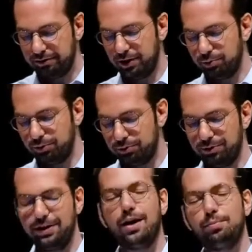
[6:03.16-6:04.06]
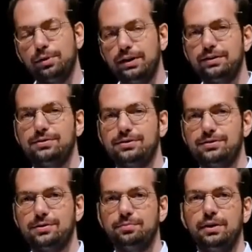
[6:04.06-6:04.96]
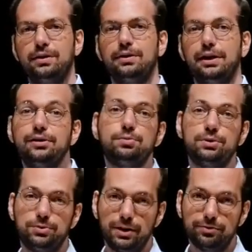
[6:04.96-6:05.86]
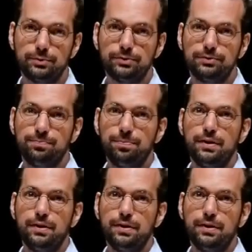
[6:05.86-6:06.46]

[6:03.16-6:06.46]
available through the operating system is retrievable.